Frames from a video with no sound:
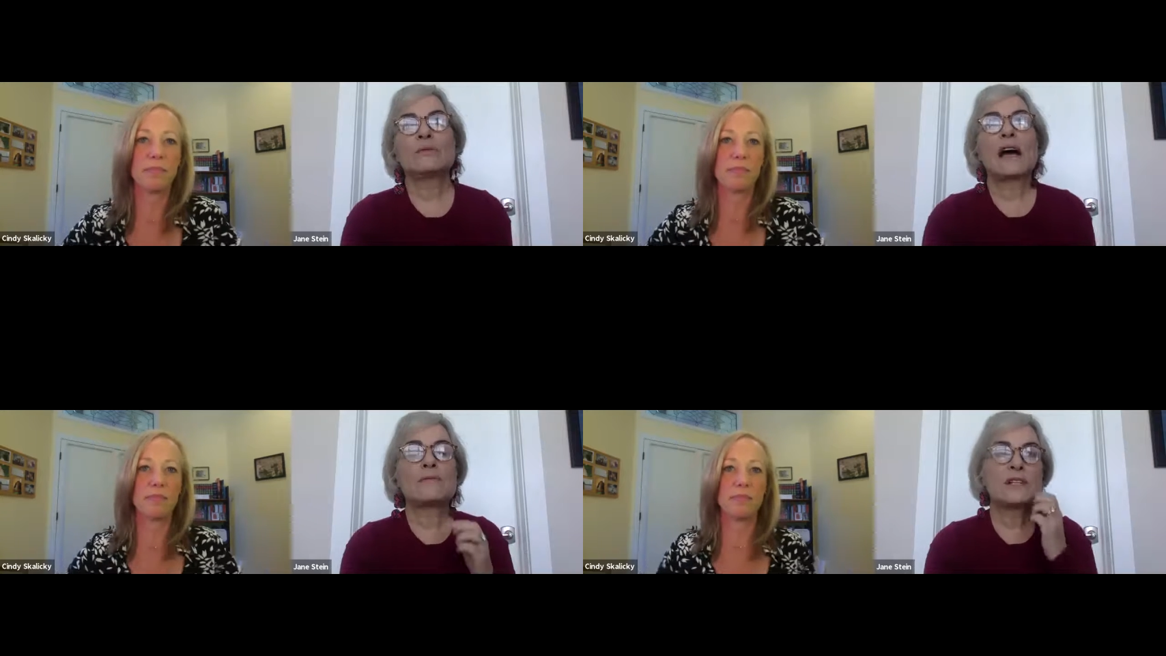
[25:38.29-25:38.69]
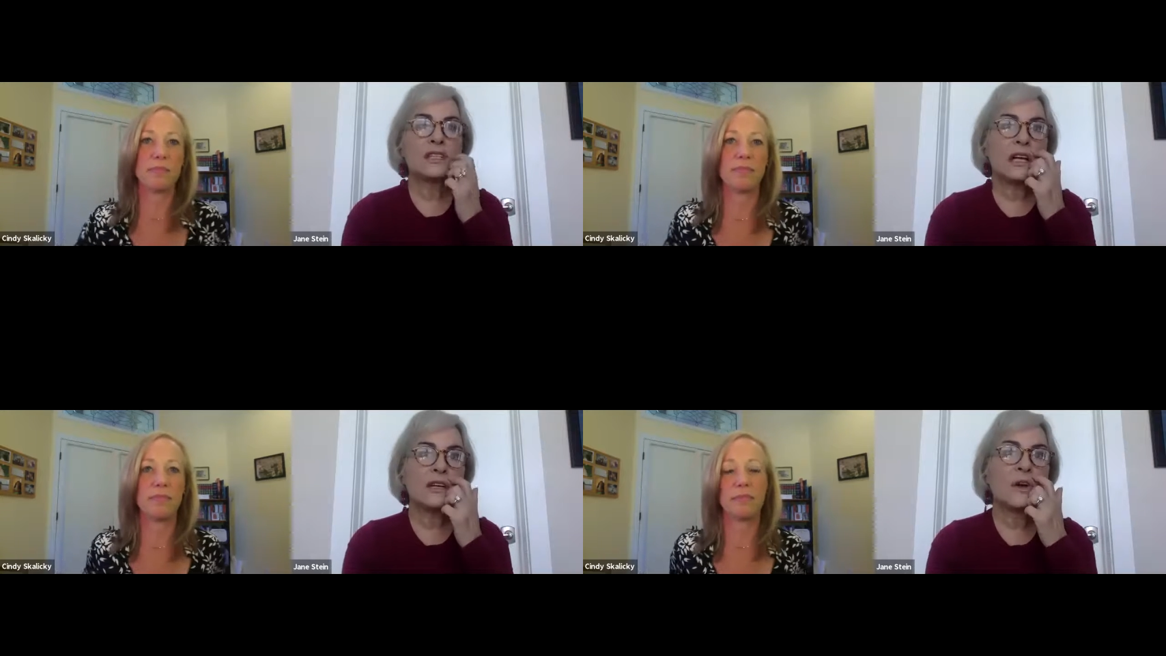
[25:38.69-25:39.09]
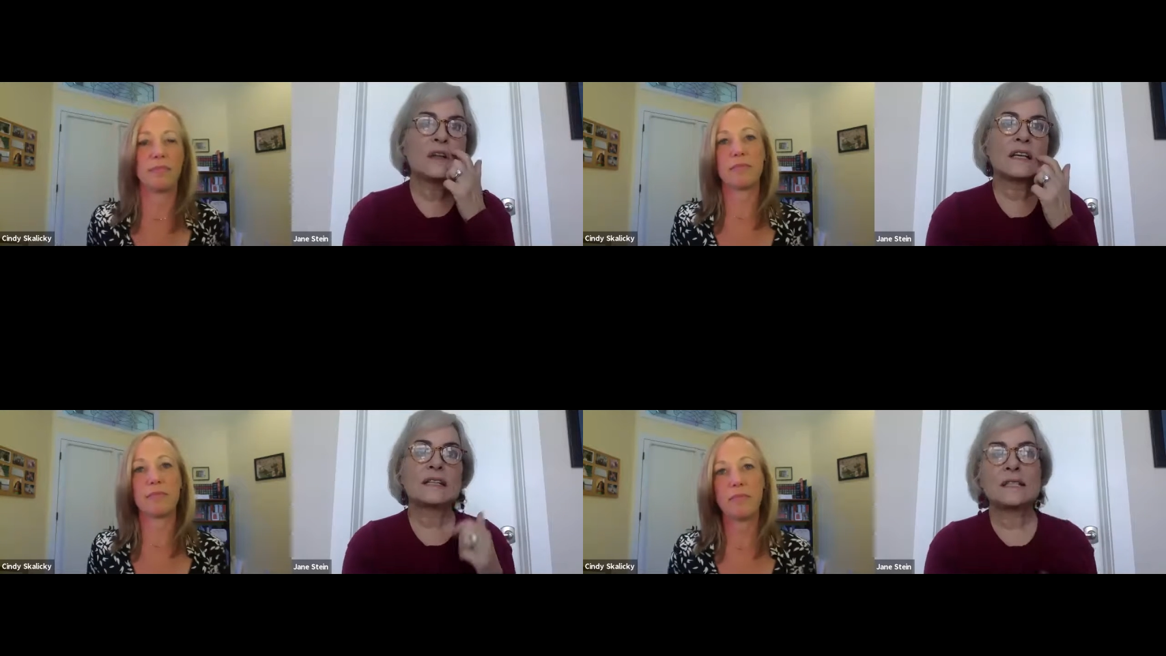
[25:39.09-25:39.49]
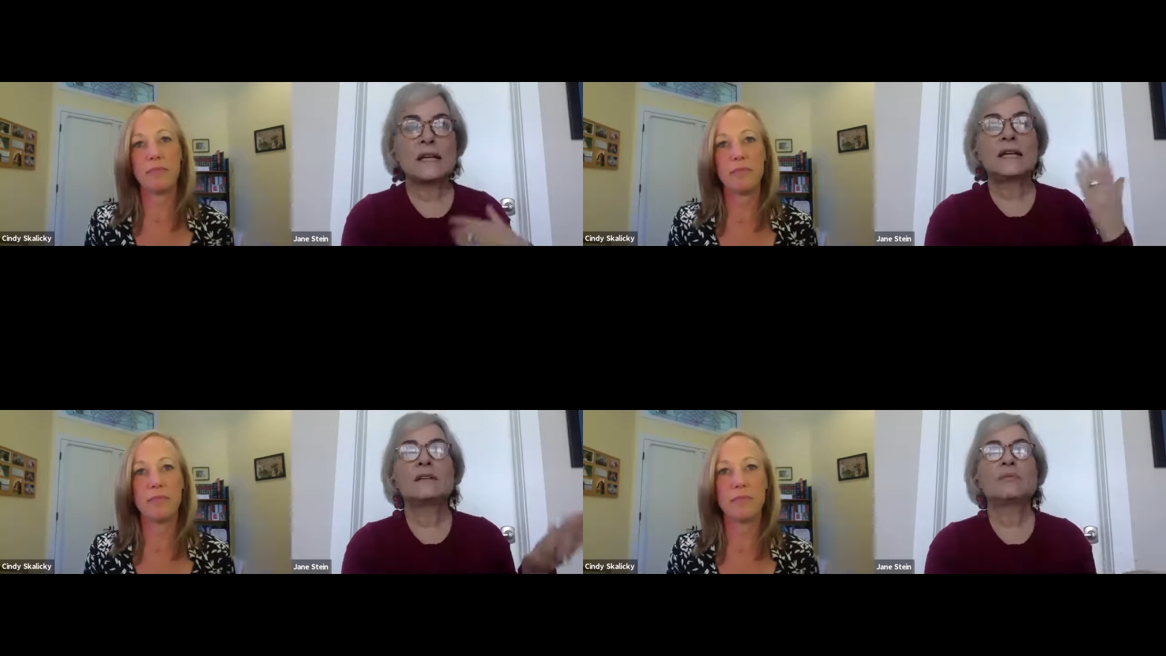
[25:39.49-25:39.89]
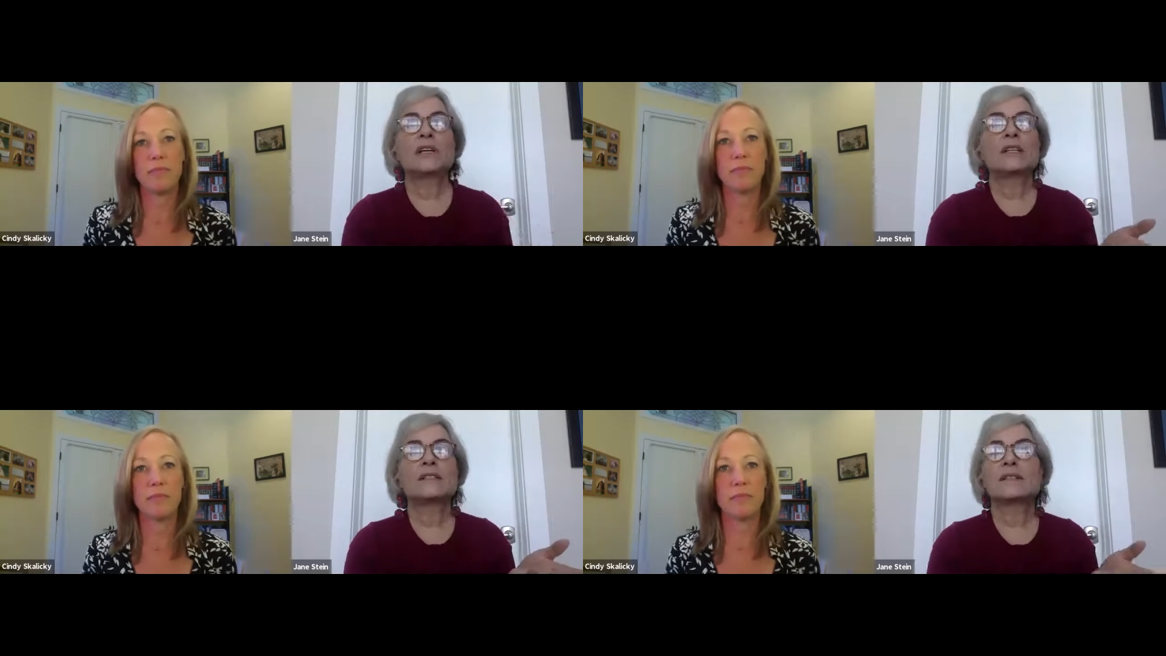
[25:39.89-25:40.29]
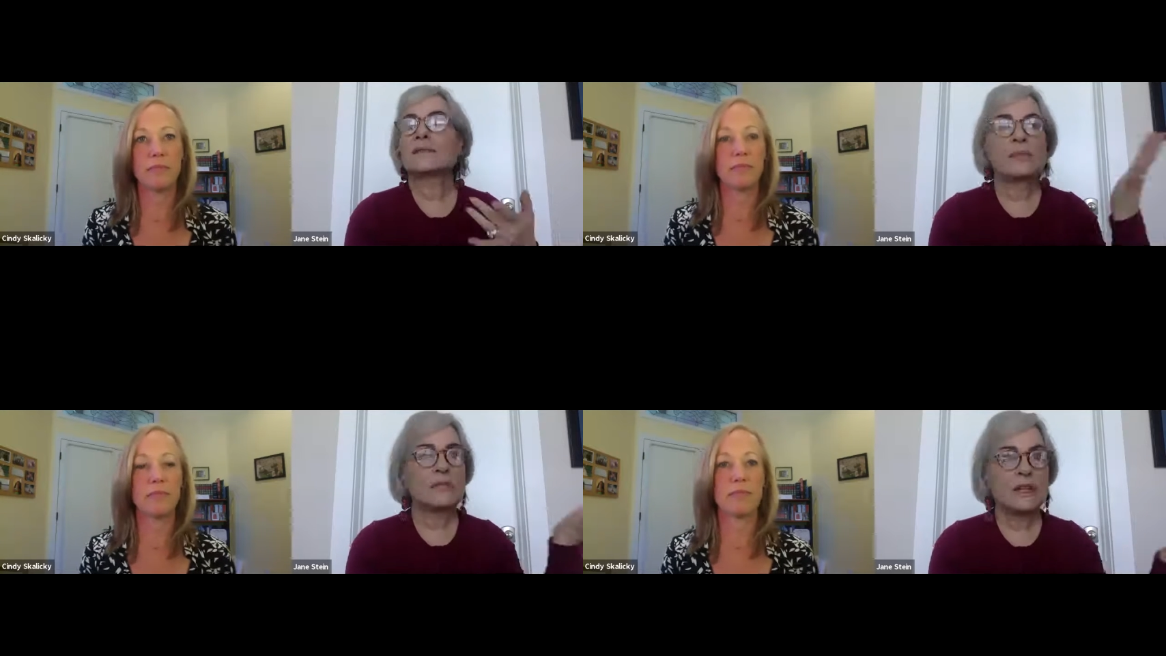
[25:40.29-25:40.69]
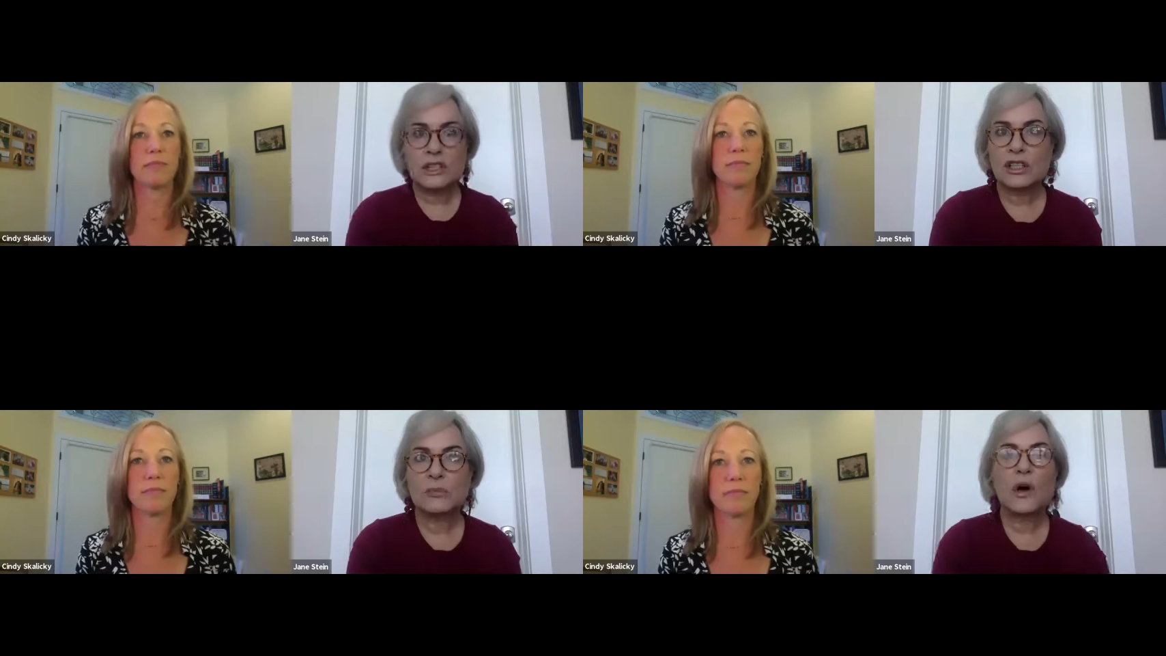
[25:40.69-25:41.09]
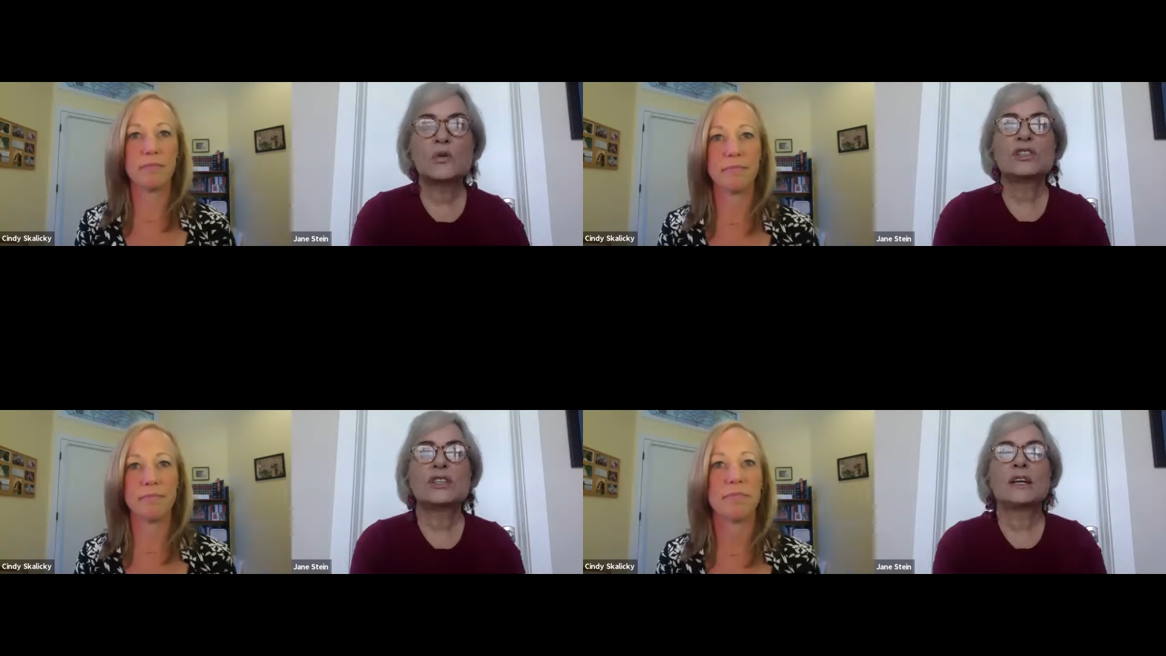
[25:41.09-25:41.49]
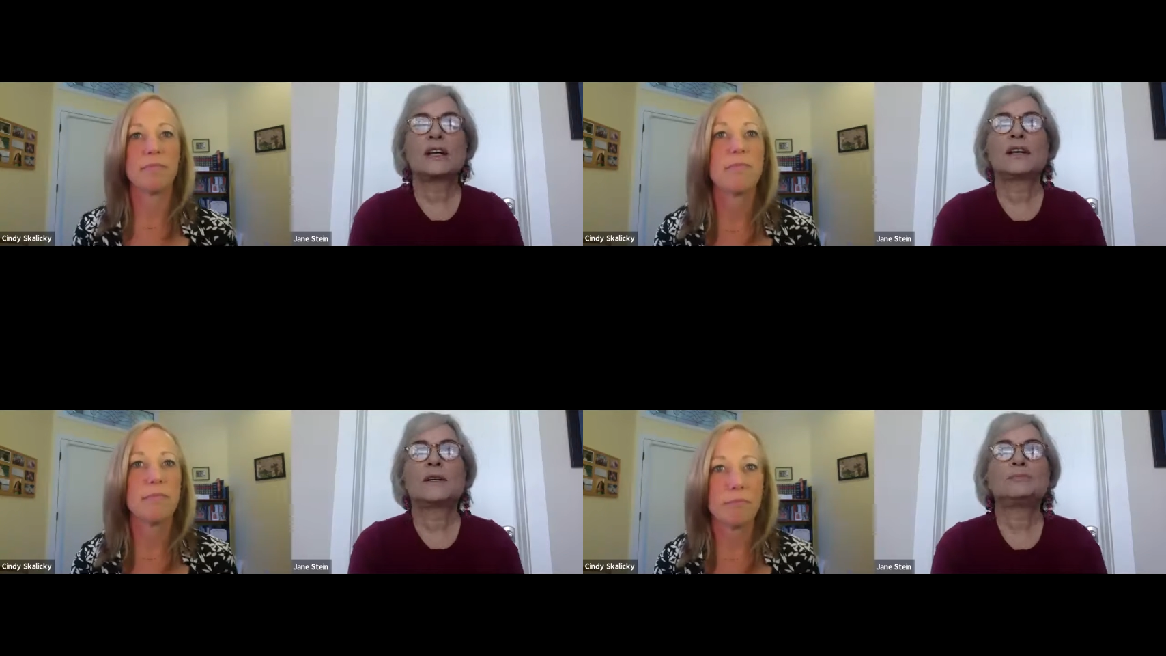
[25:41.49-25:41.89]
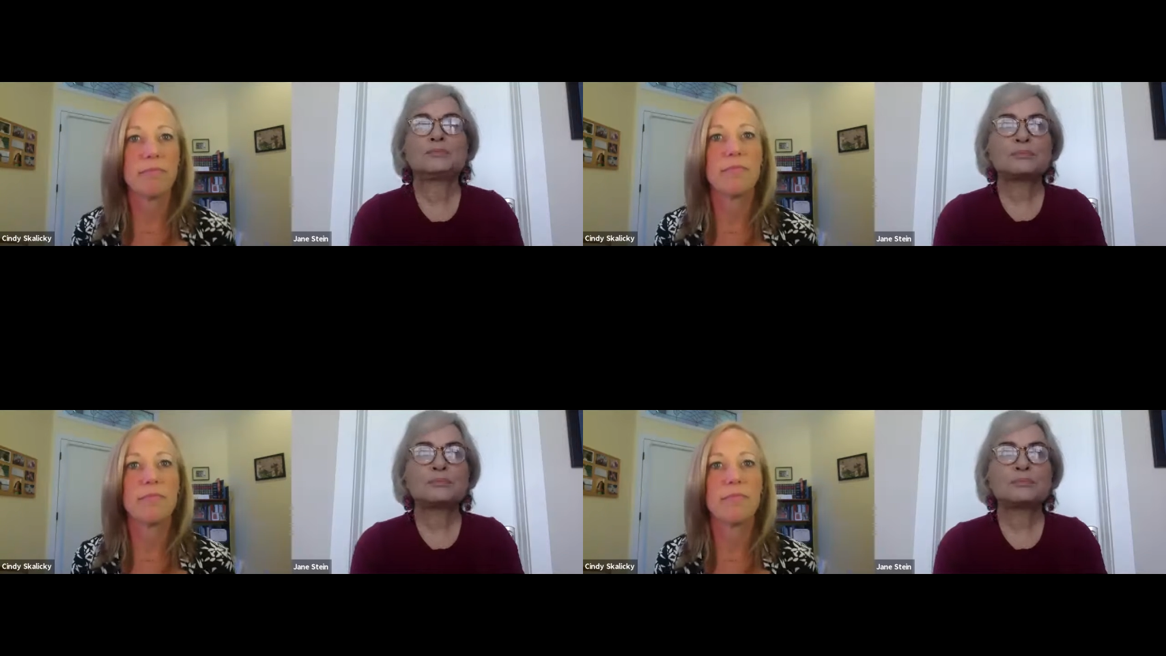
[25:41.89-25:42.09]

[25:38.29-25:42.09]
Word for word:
Speaker 1: I reached out to her on LinkedIn because something she posted and